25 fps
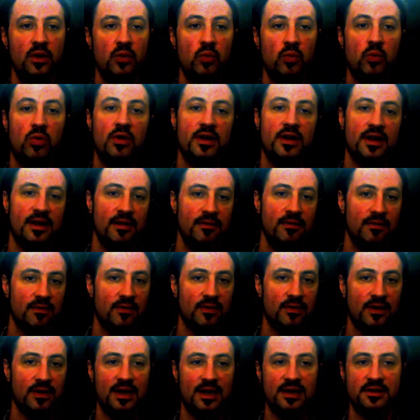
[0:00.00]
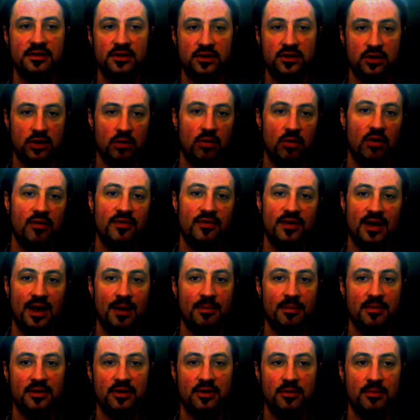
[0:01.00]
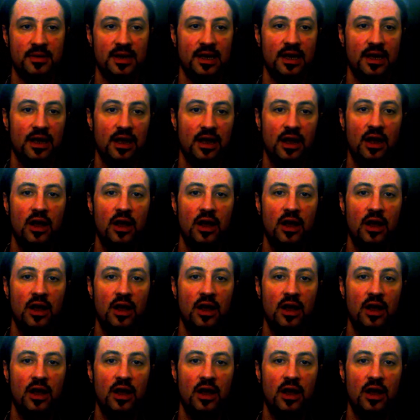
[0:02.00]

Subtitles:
What if, as is so often happened to me,